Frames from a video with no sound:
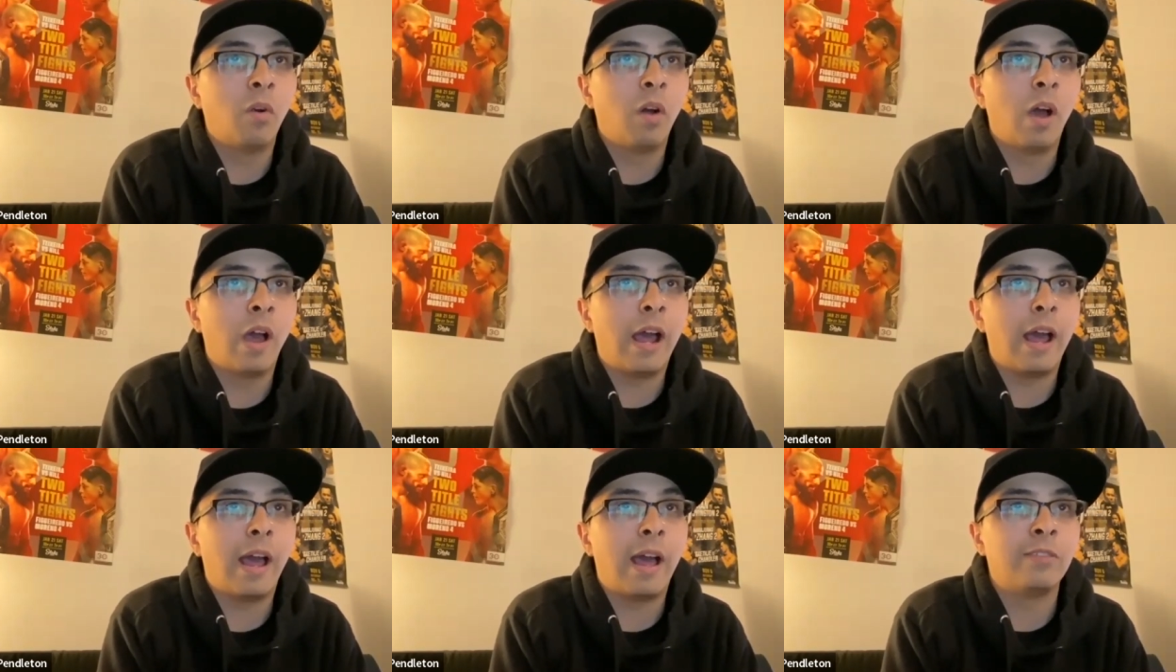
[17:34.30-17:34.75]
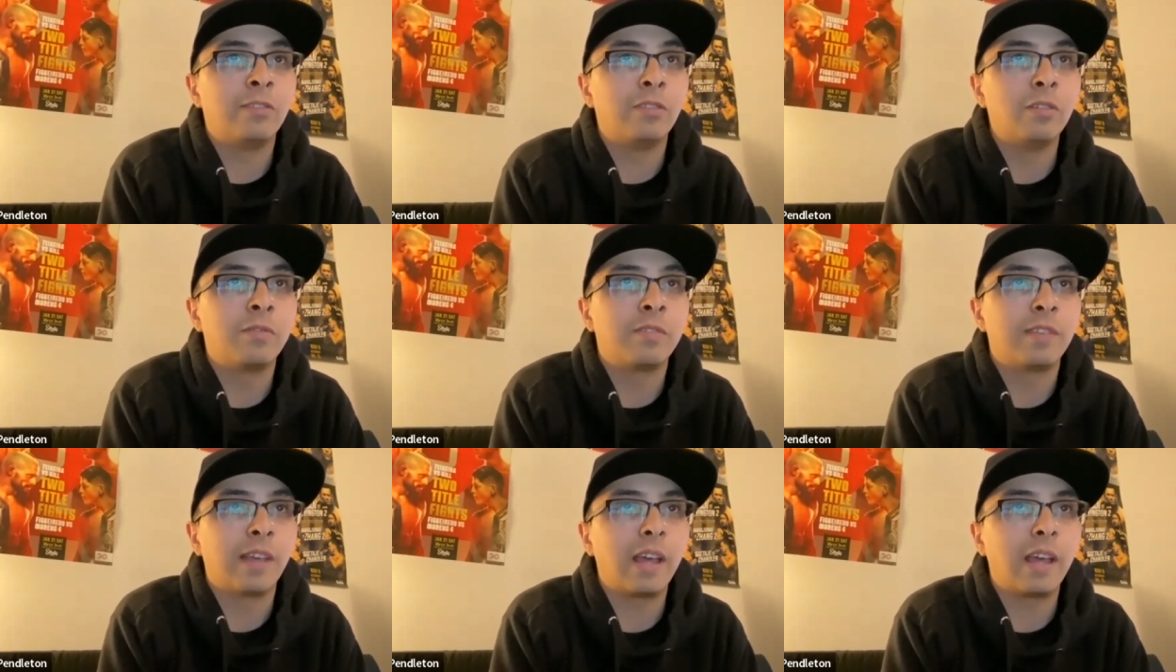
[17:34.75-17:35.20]
as
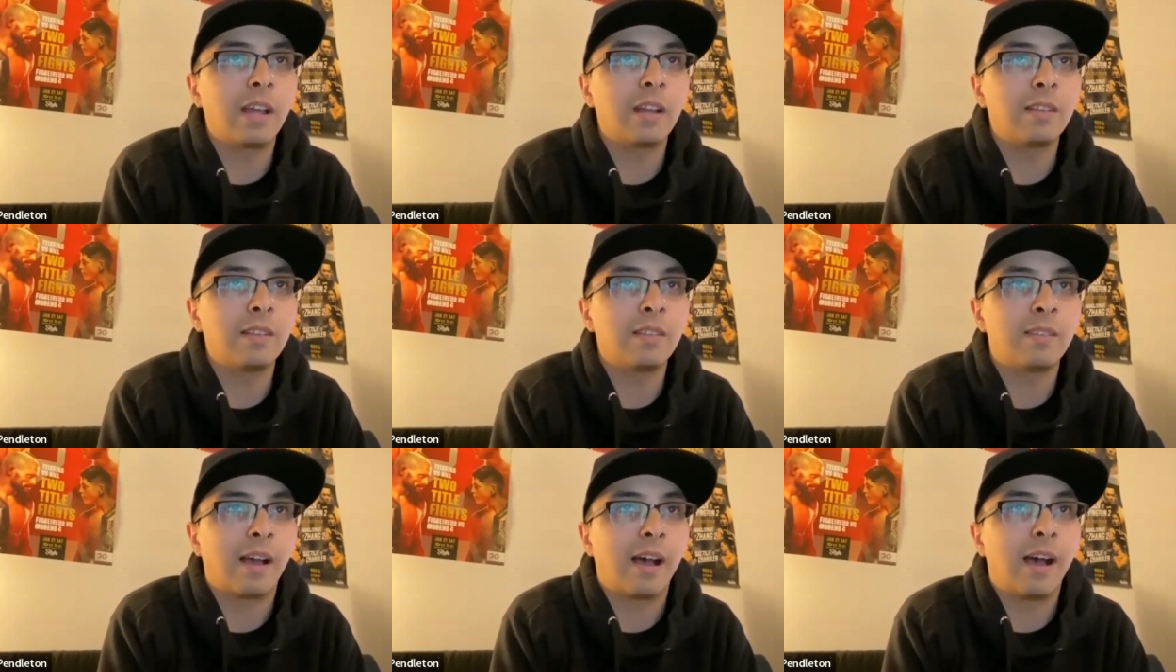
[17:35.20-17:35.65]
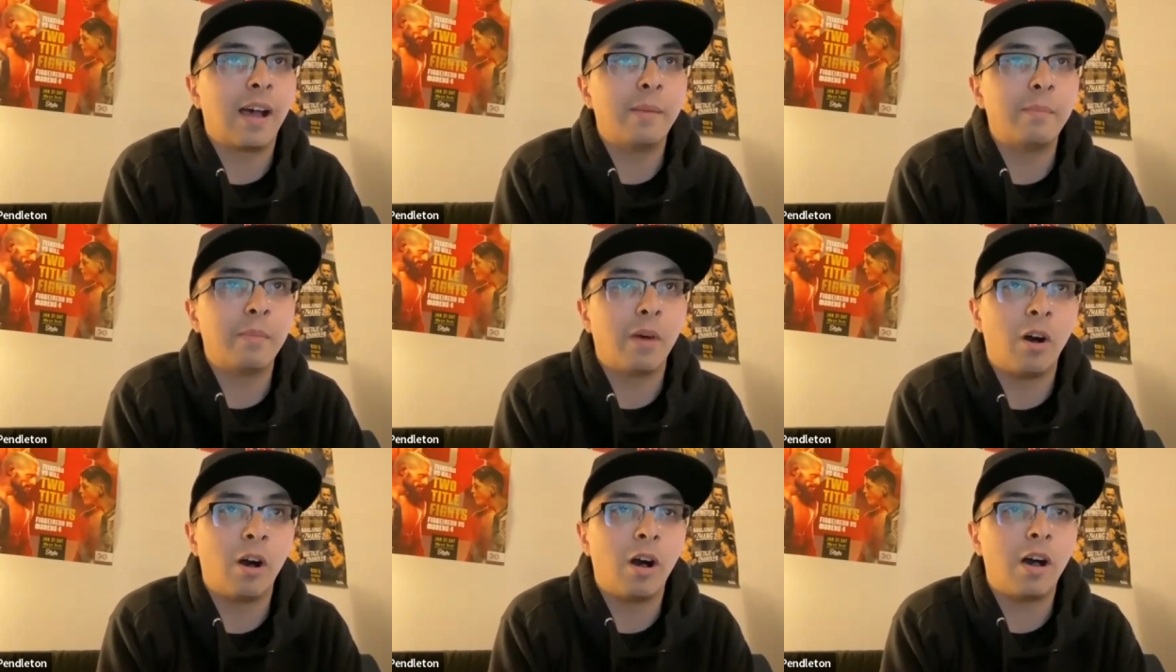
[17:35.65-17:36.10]
you've taken
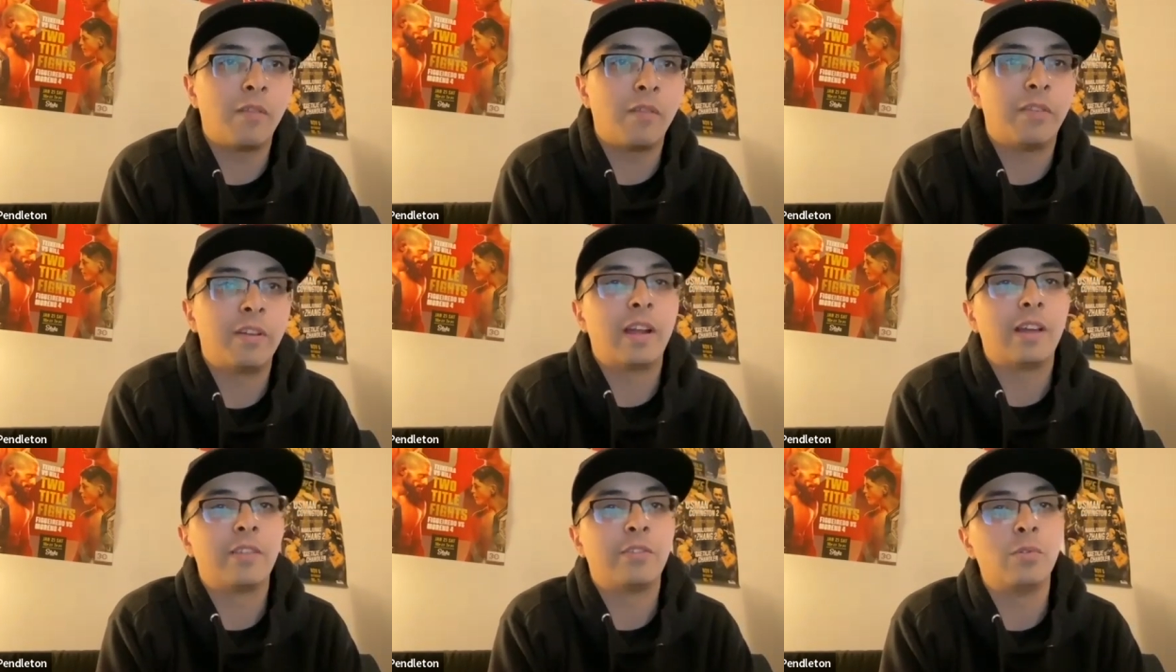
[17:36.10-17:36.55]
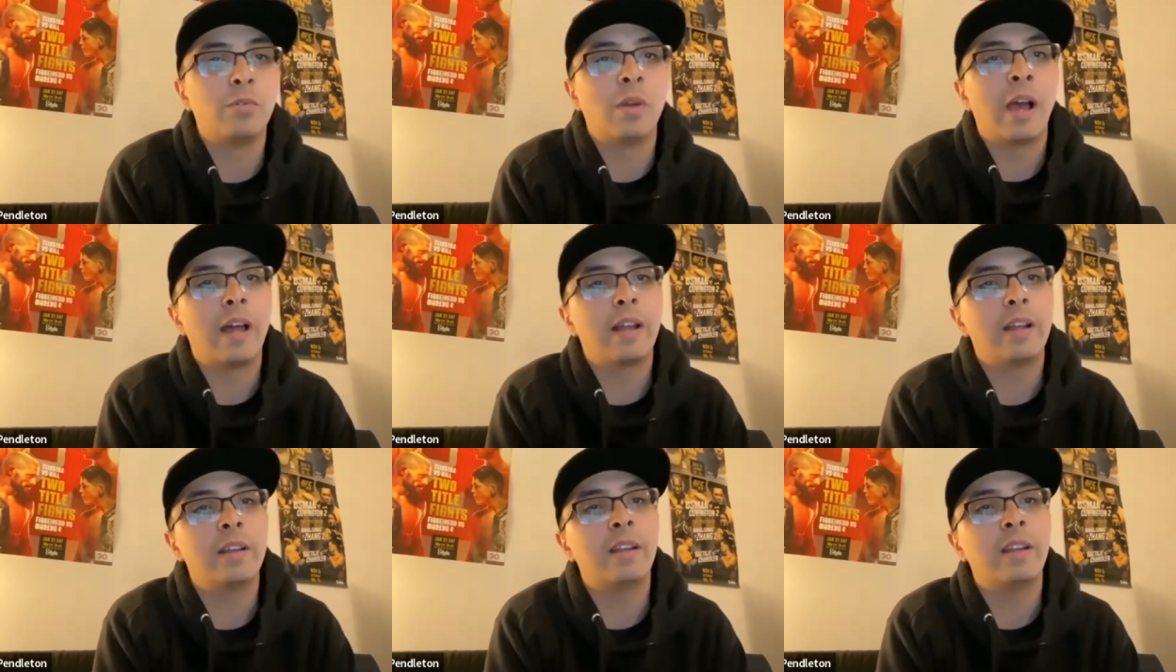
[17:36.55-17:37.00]
time off and as you
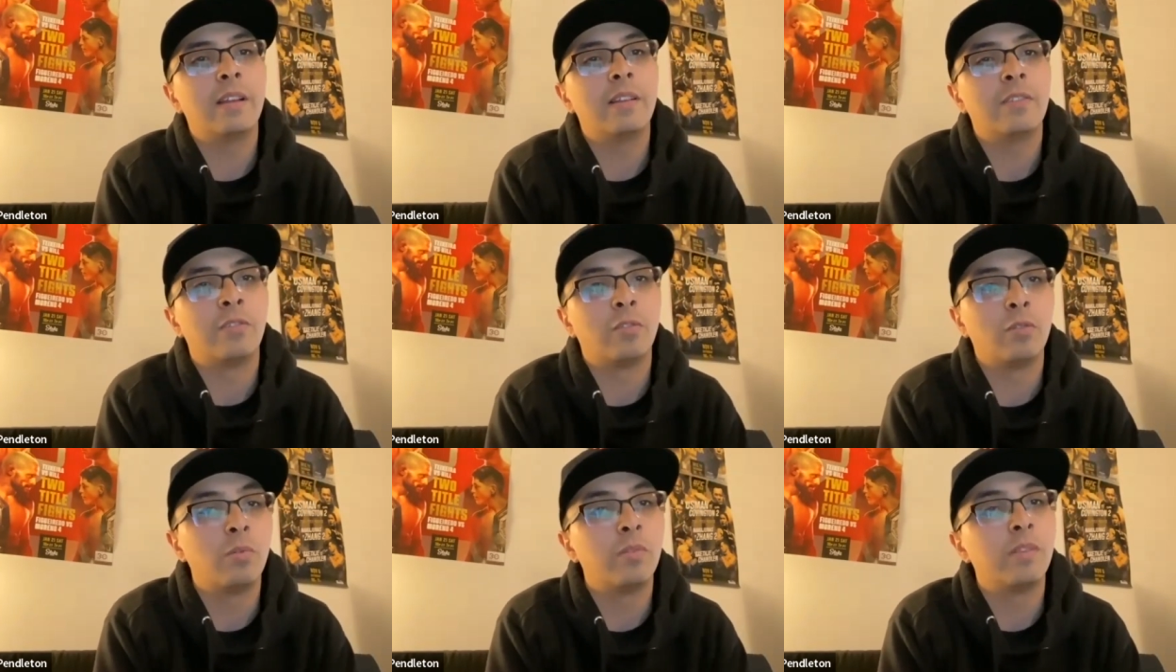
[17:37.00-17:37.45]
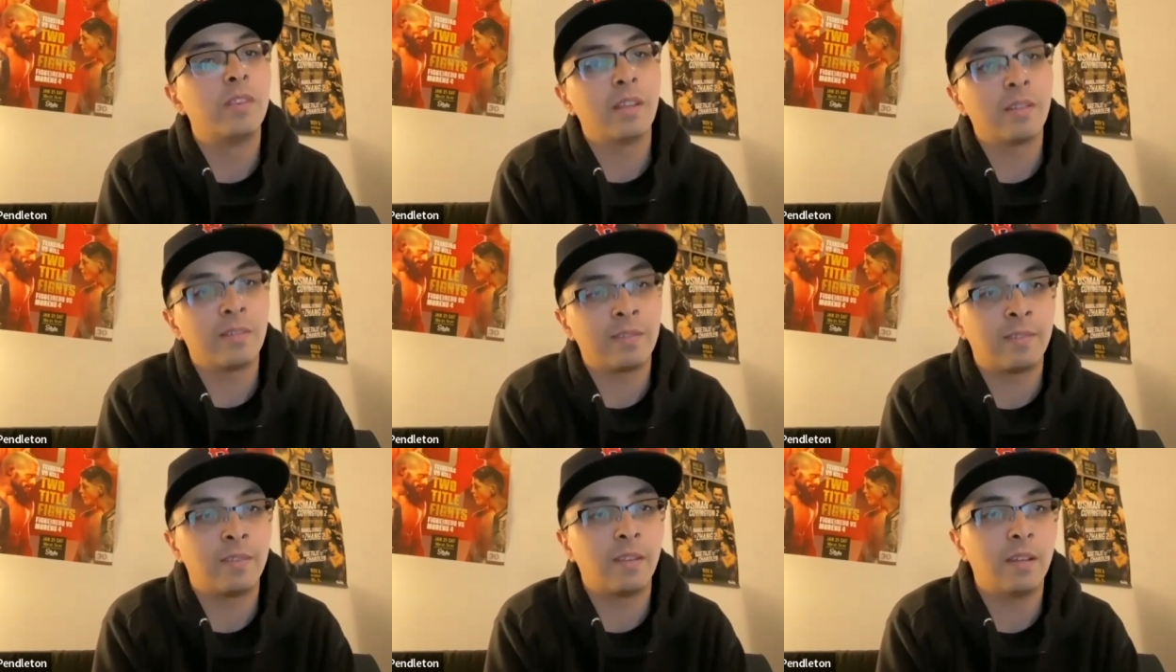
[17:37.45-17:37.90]
headed into
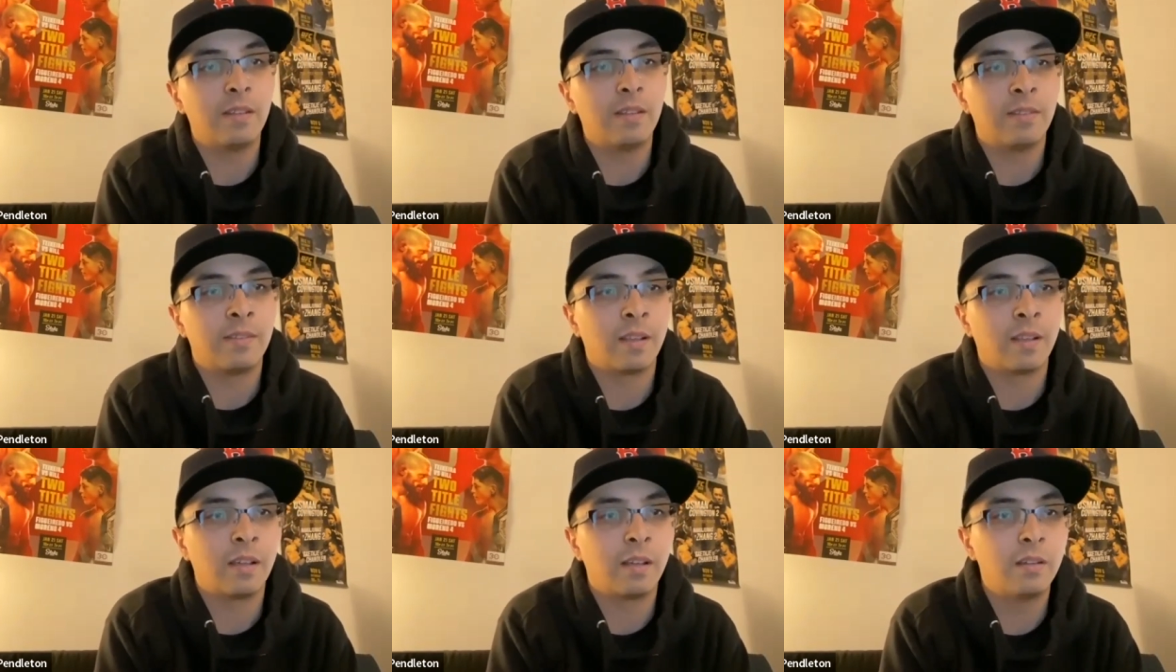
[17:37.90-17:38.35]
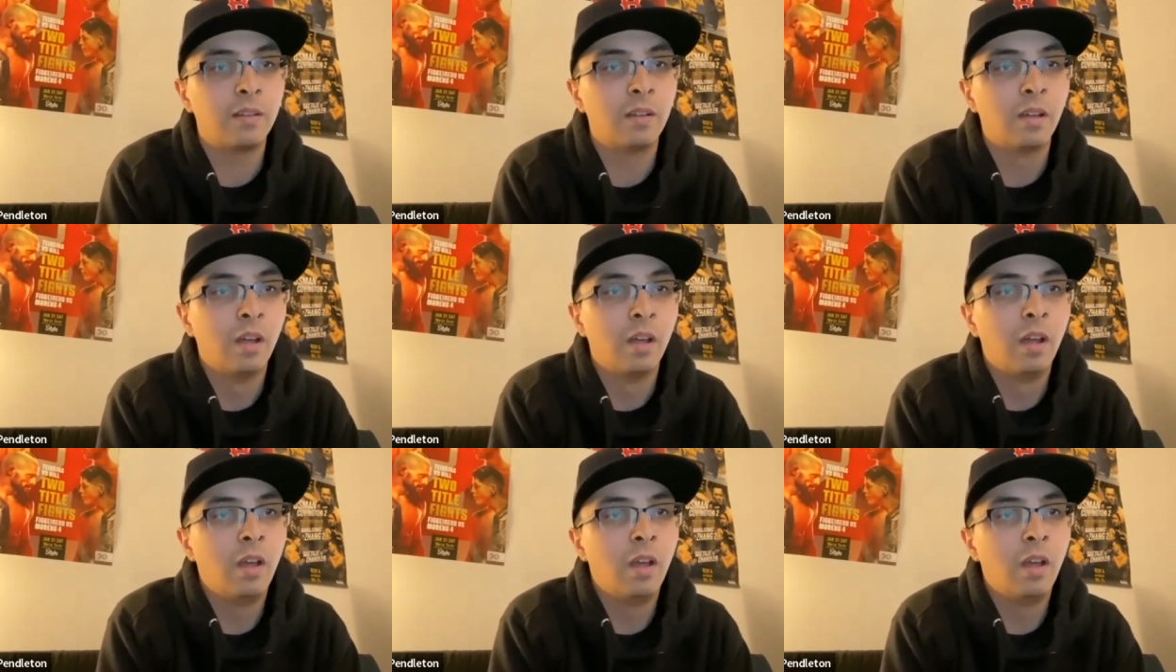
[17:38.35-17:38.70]
this season,